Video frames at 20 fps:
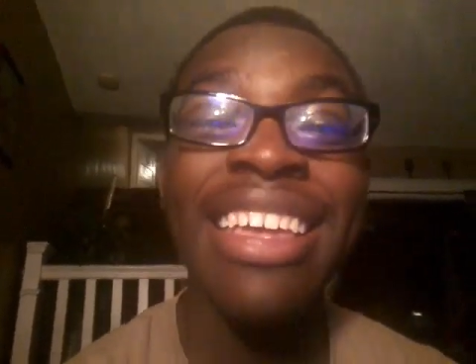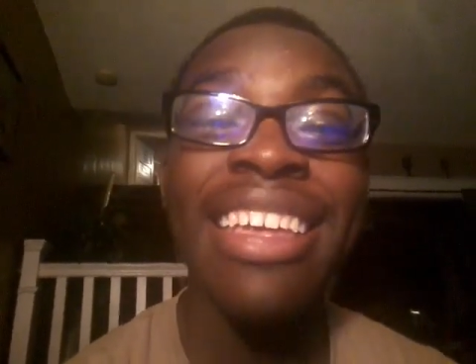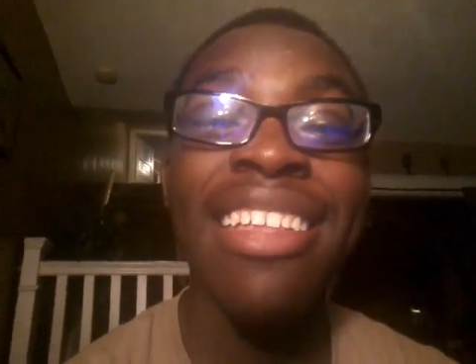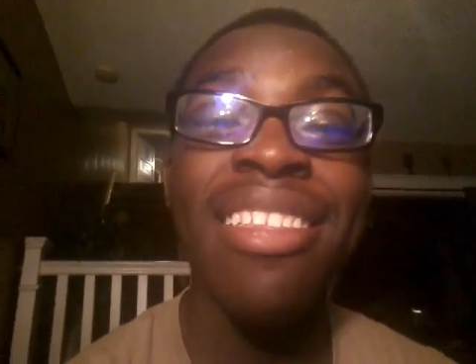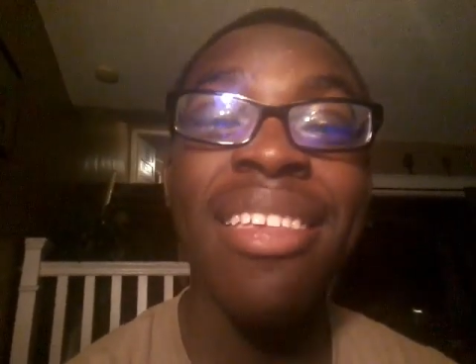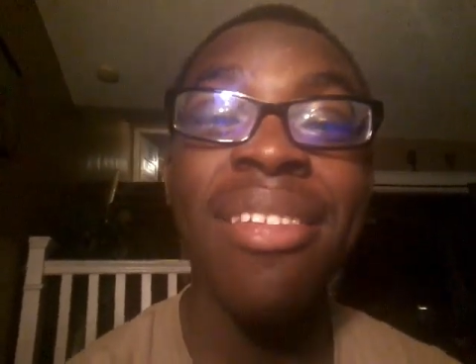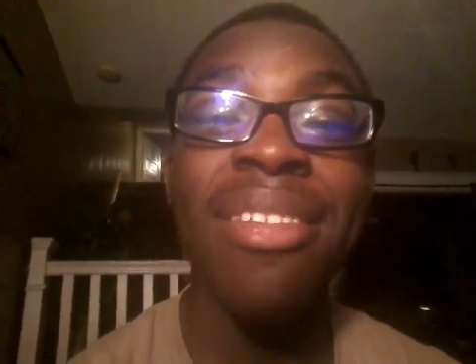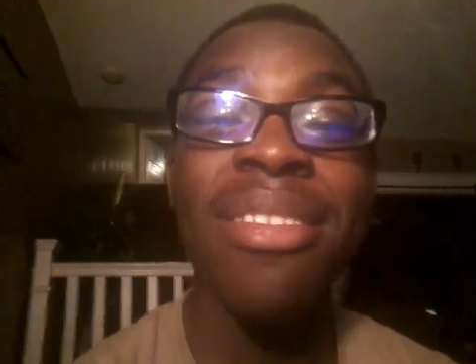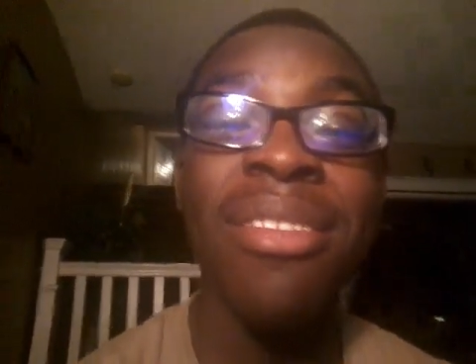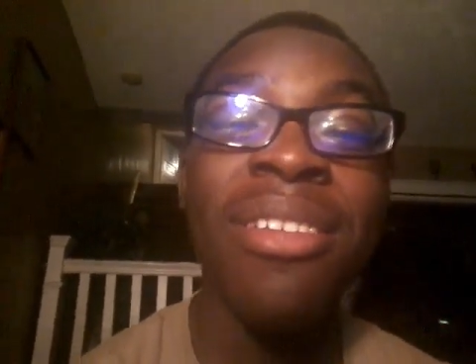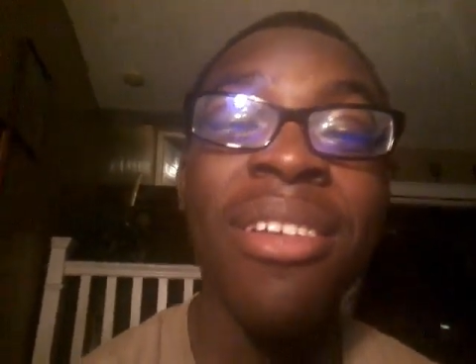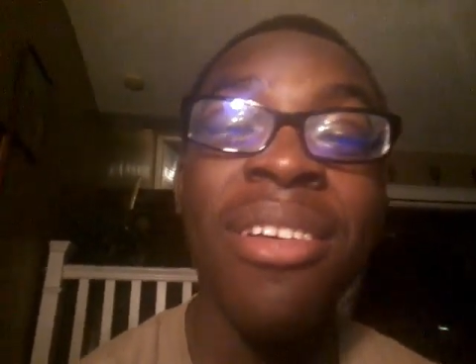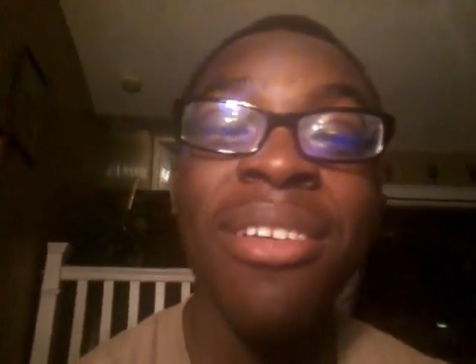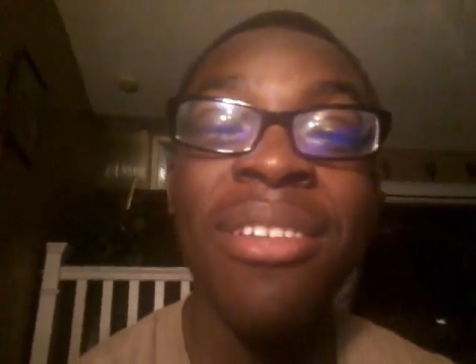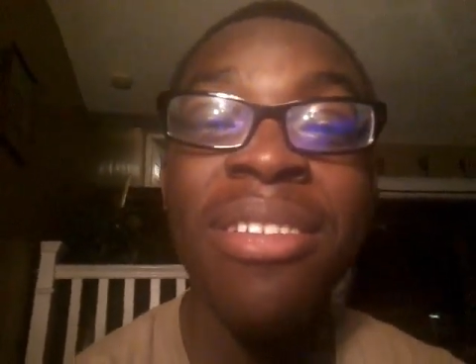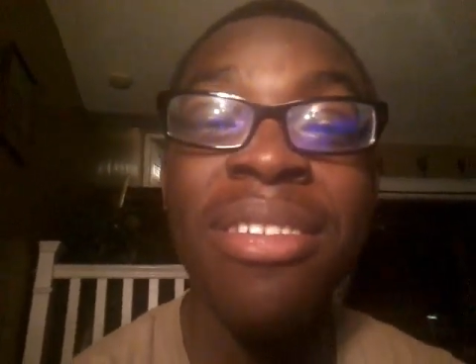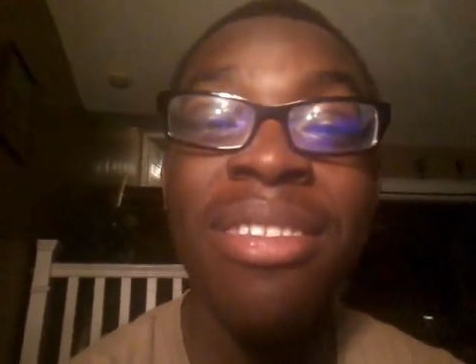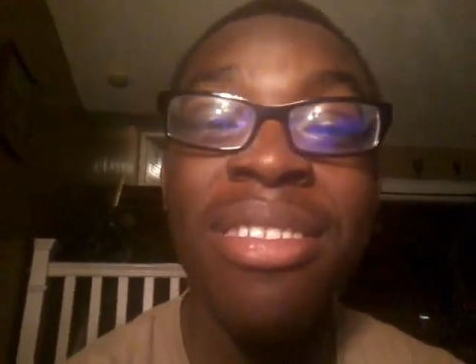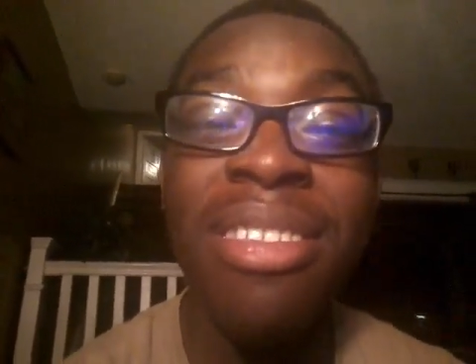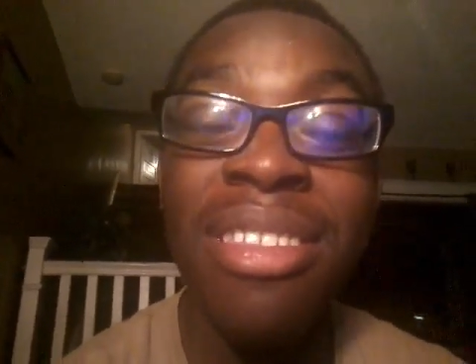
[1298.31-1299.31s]
Denzel
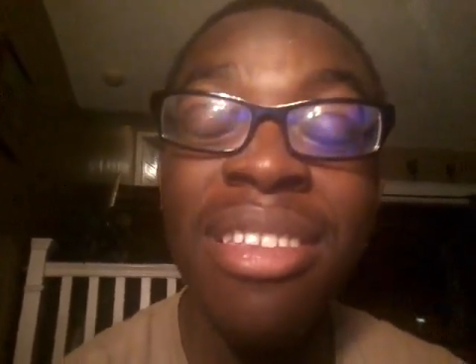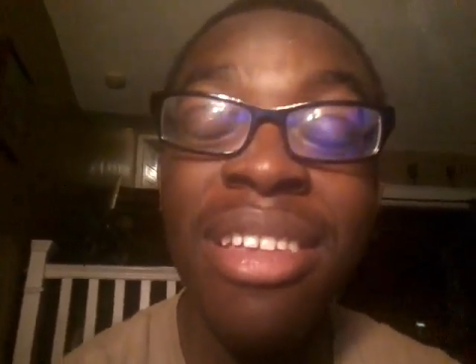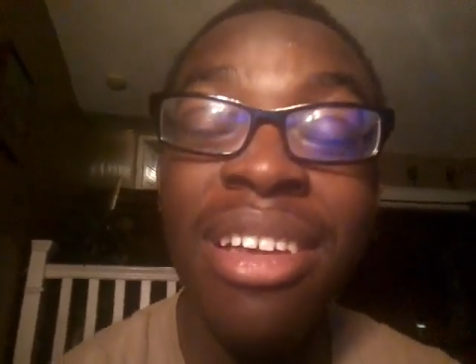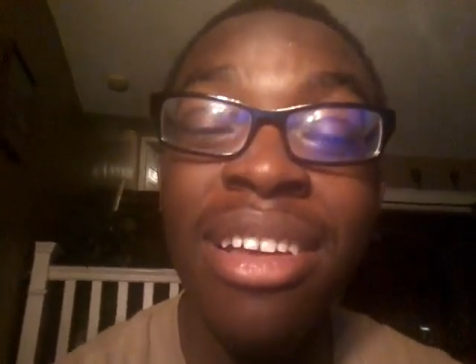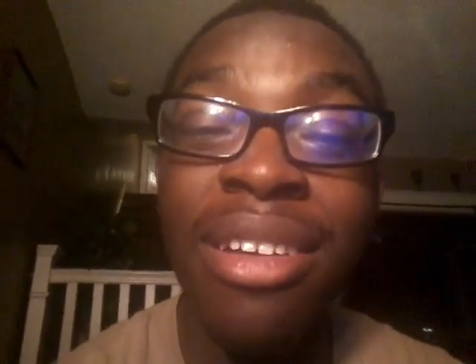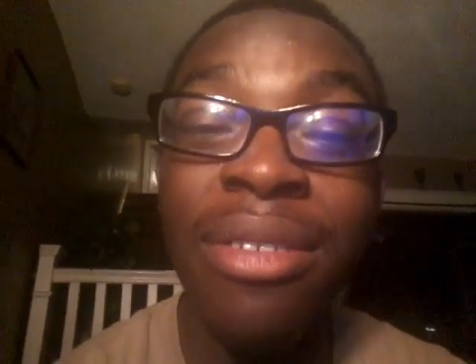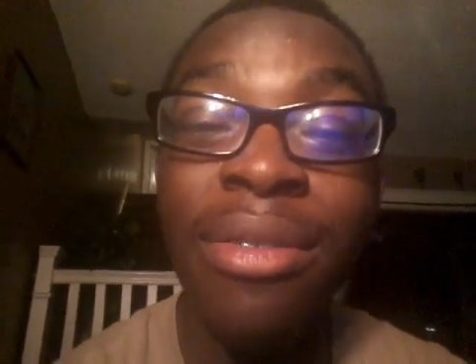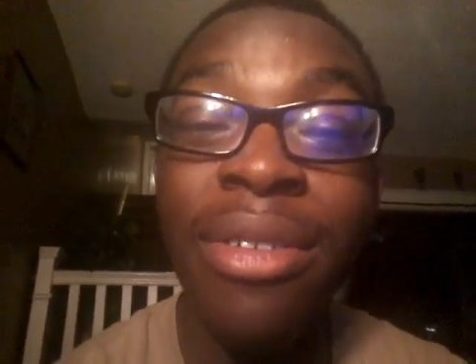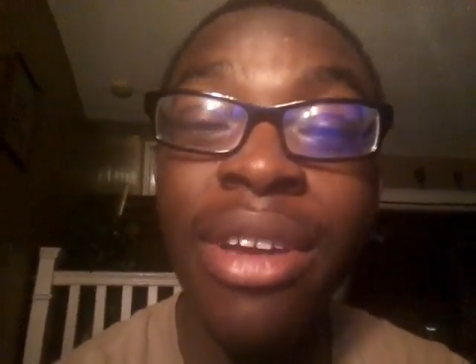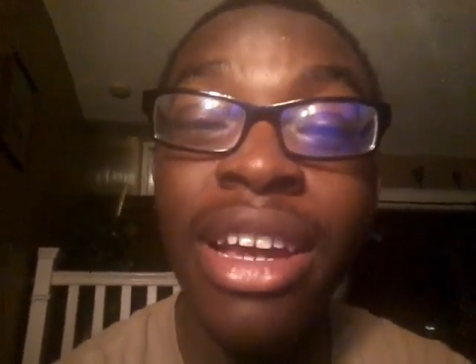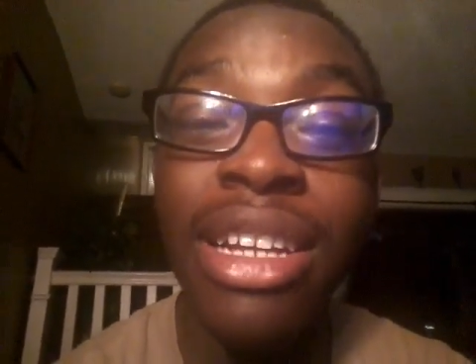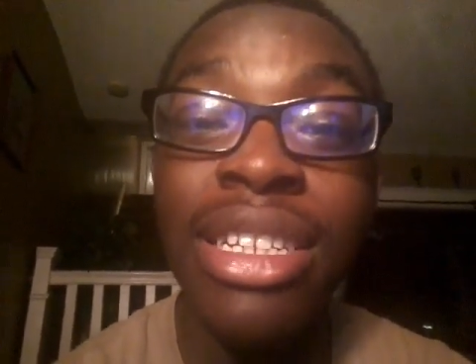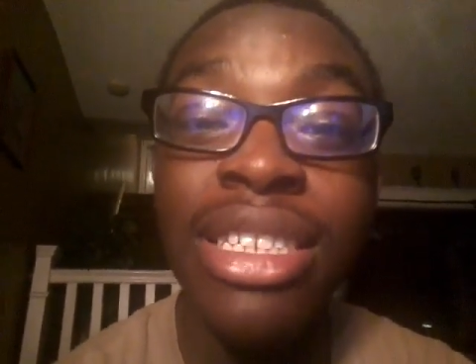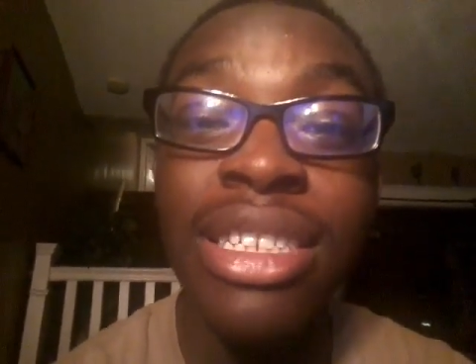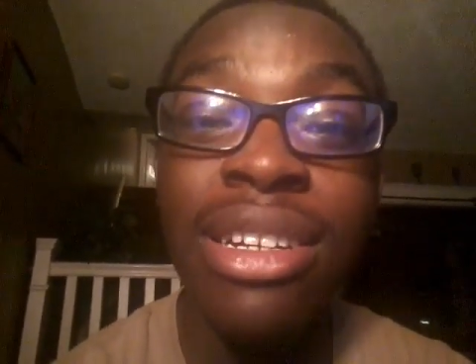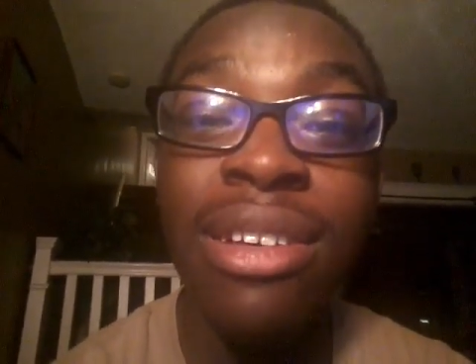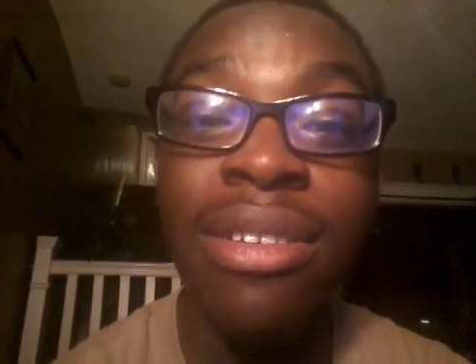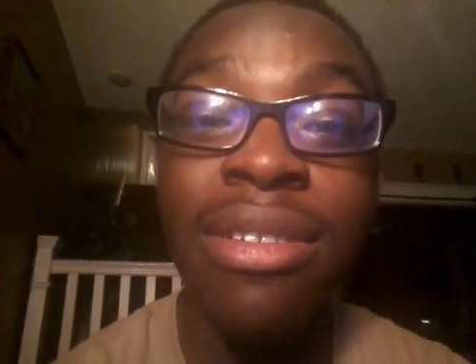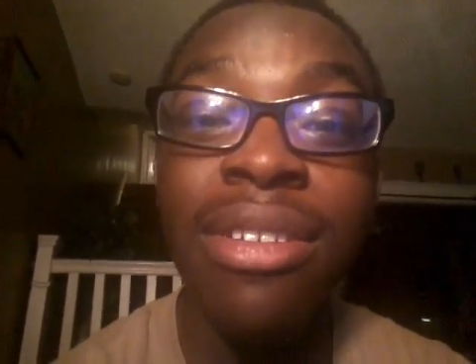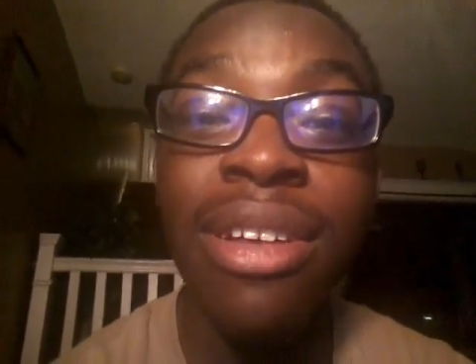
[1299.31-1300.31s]
Curry's reaction
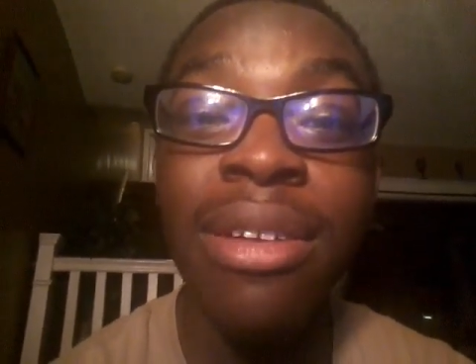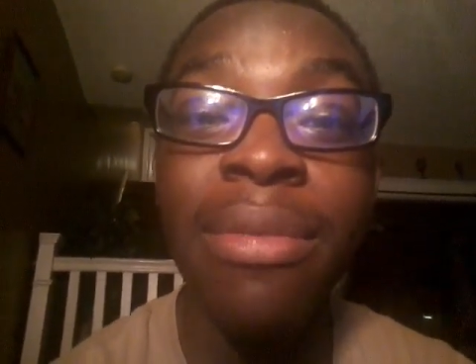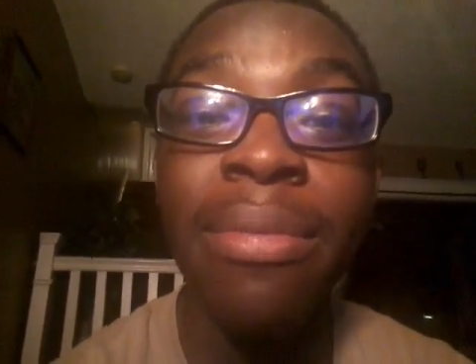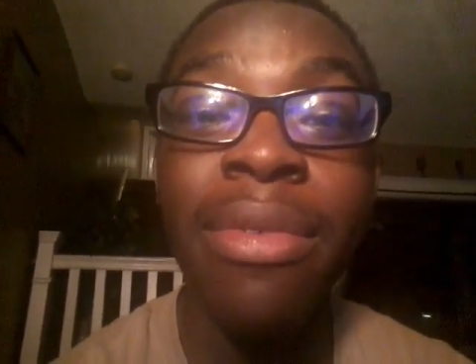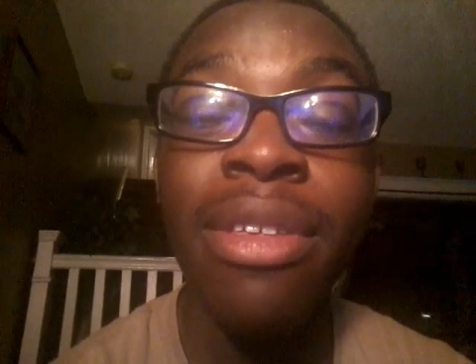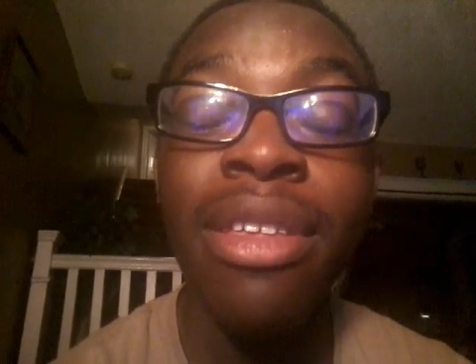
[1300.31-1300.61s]
going up.